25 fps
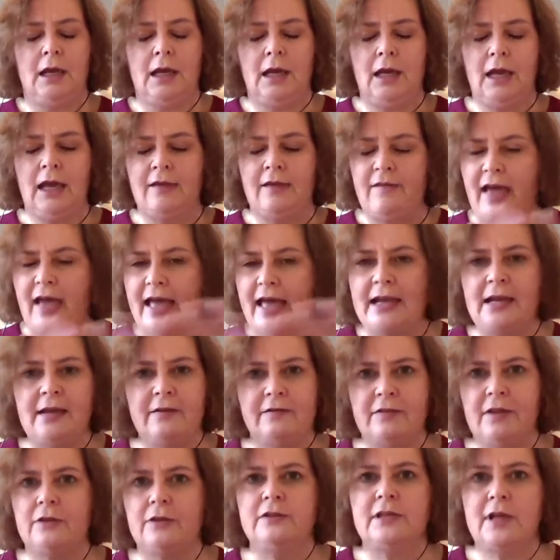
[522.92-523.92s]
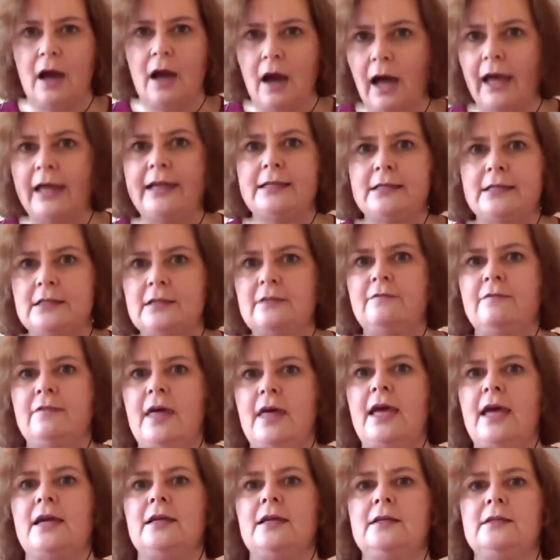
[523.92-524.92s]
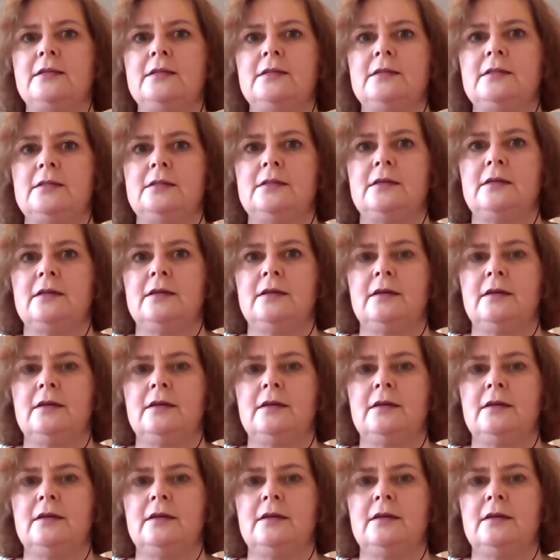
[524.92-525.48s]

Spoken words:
if any of those kinds of things,